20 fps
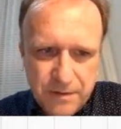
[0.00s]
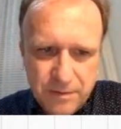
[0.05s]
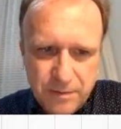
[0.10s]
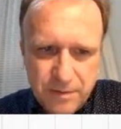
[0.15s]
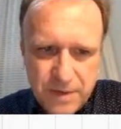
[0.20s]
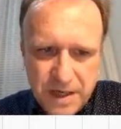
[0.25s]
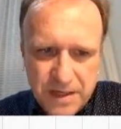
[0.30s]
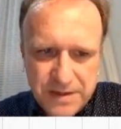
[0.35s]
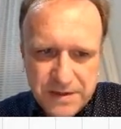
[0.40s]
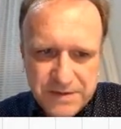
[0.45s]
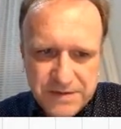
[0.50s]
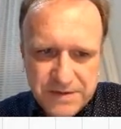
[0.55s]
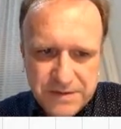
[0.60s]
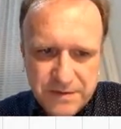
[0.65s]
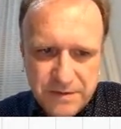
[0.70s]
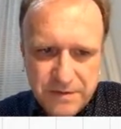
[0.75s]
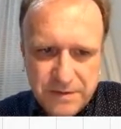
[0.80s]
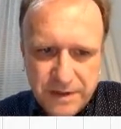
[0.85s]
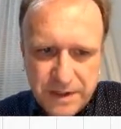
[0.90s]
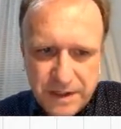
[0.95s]
minus
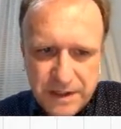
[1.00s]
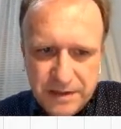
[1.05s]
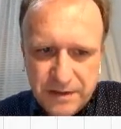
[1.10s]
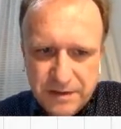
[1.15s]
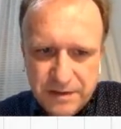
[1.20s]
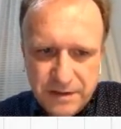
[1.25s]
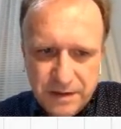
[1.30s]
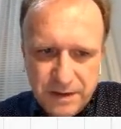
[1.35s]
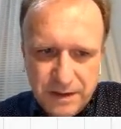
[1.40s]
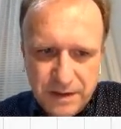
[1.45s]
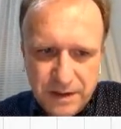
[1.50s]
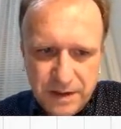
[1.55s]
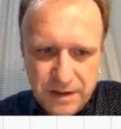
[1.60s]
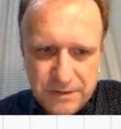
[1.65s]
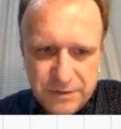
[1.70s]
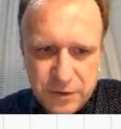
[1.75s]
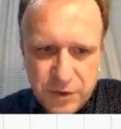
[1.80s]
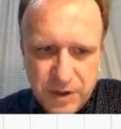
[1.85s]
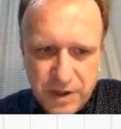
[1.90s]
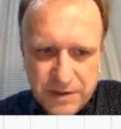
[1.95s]
3
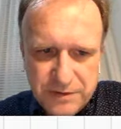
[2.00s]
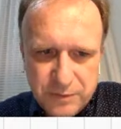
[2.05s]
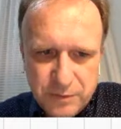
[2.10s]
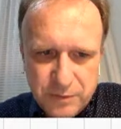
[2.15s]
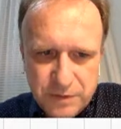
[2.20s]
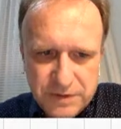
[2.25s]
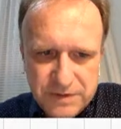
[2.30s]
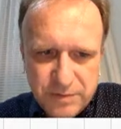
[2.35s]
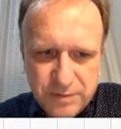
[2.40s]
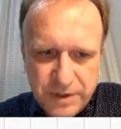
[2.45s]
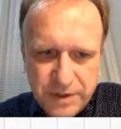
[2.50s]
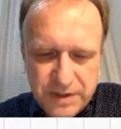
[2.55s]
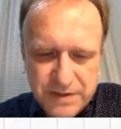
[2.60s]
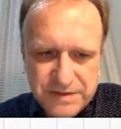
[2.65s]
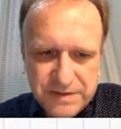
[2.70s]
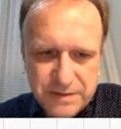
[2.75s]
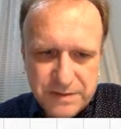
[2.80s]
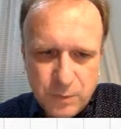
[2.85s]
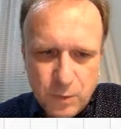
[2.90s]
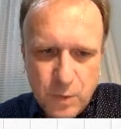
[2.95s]
and try to
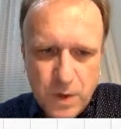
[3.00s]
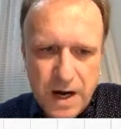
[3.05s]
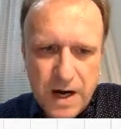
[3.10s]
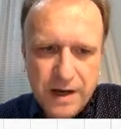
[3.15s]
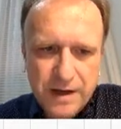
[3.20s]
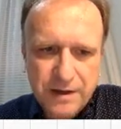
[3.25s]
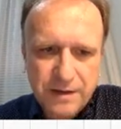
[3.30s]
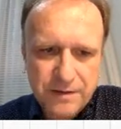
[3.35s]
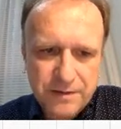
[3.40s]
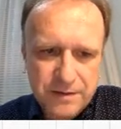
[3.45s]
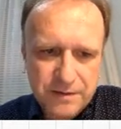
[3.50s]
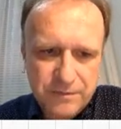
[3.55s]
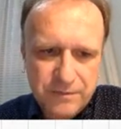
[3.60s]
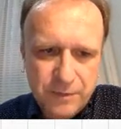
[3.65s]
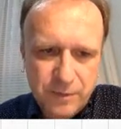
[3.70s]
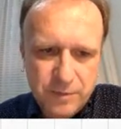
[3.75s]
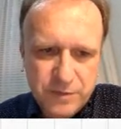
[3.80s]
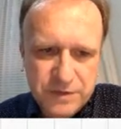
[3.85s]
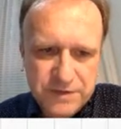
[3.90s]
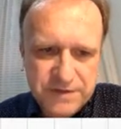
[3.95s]
express y
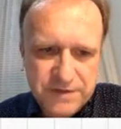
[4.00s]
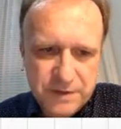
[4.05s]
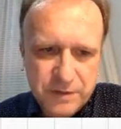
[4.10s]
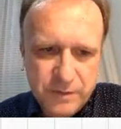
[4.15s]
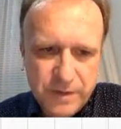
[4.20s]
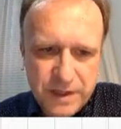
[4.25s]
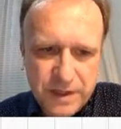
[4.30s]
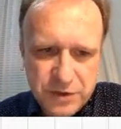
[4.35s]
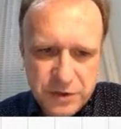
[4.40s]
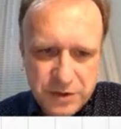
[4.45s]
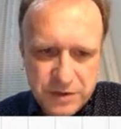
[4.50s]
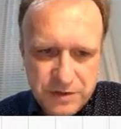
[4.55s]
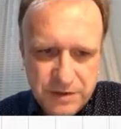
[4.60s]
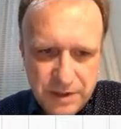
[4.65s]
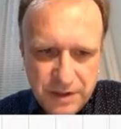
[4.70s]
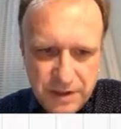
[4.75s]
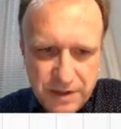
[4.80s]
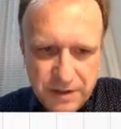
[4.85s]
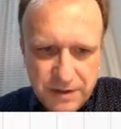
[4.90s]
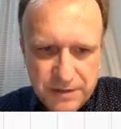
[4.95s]
from this equation.
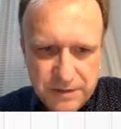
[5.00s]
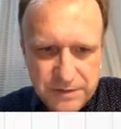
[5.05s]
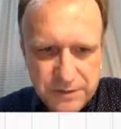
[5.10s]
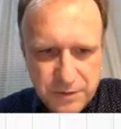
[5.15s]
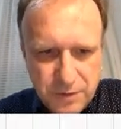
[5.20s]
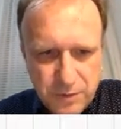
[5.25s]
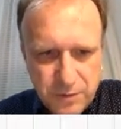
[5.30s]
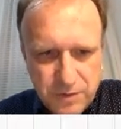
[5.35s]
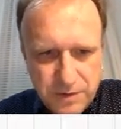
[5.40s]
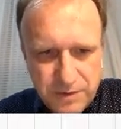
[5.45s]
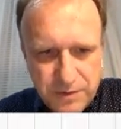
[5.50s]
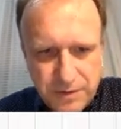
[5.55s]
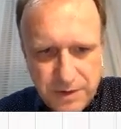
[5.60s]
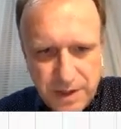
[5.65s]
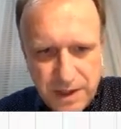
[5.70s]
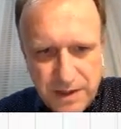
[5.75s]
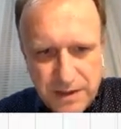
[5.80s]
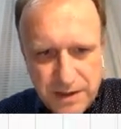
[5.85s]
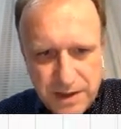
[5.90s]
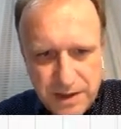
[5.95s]
So
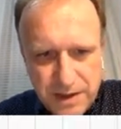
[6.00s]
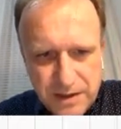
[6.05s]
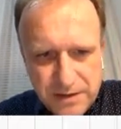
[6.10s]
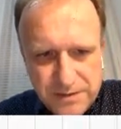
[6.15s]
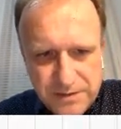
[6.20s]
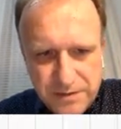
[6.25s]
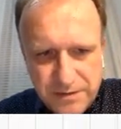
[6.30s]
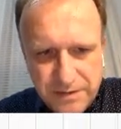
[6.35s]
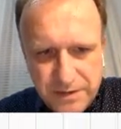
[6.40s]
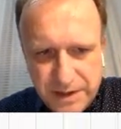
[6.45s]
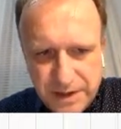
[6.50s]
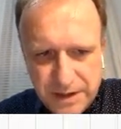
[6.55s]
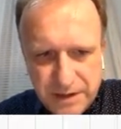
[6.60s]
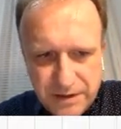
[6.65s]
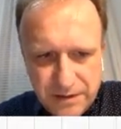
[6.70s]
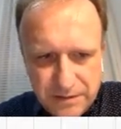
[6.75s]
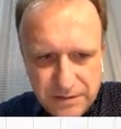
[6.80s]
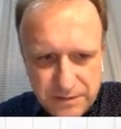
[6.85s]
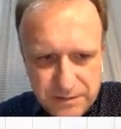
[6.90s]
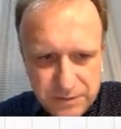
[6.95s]
I add
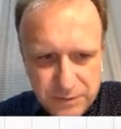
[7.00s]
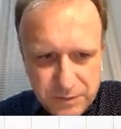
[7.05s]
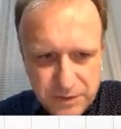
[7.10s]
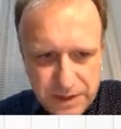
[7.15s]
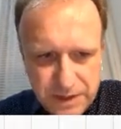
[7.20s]
3 to